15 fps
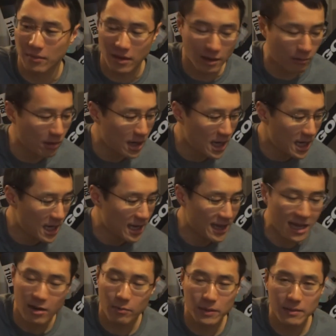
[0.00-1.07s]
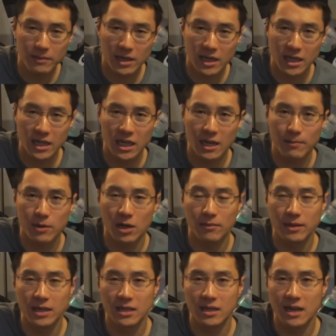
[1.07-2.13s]
So that'll be my
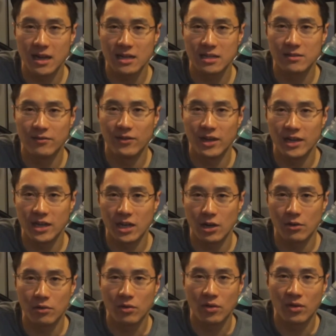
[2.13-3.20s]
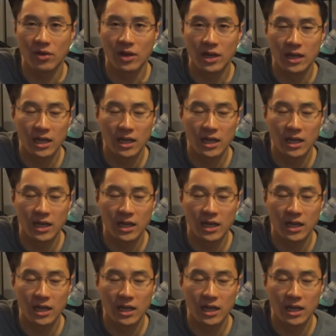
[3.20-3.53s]
upcoming next videos,